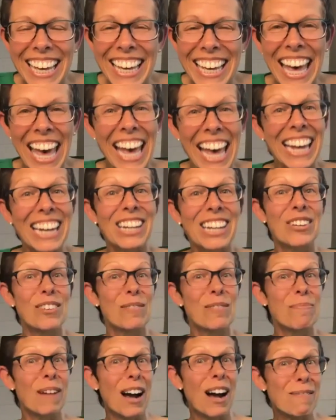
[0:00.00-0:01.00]
And
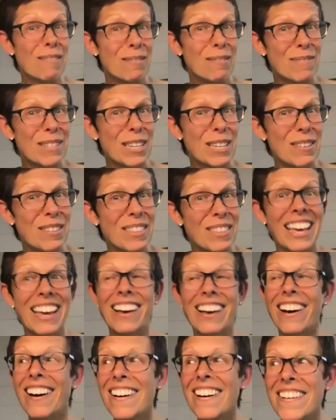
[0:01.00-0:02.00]
you'll probably think,
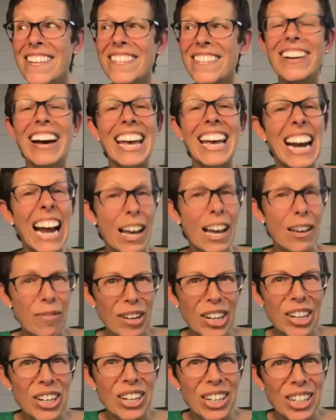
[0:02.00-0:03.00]
oh, wait, I've
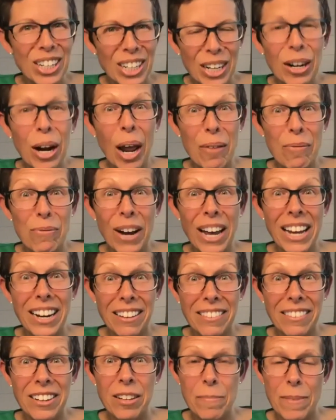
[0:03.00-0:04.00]
heard and I've read a
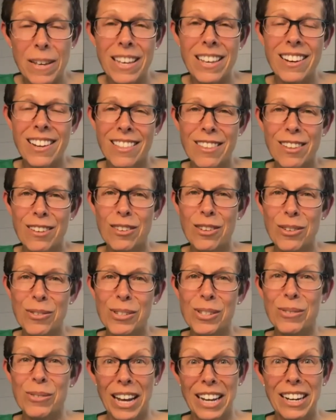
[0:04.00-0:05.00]
little bit in the
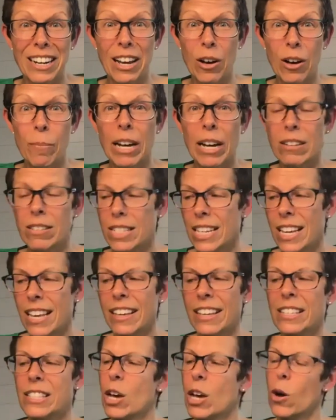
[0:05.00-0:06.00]
news right now about zinc.
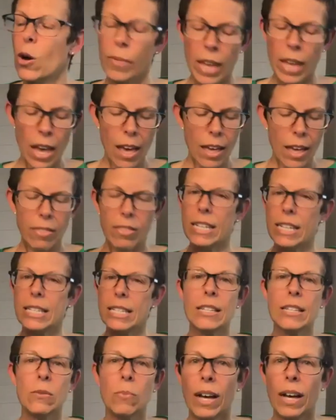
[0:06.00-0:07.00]
So, this
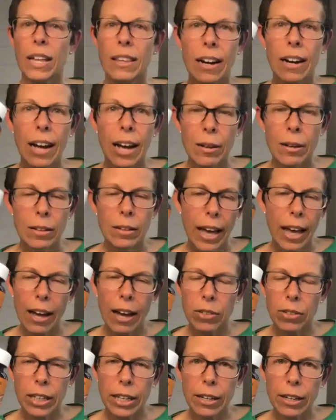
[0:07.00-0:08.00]
is one that I have
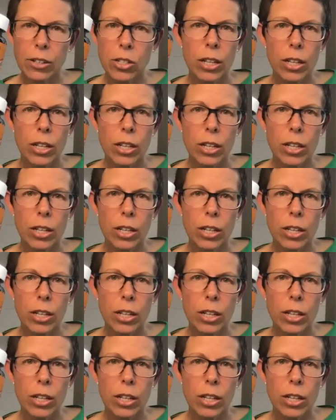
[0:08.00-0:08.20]
linked.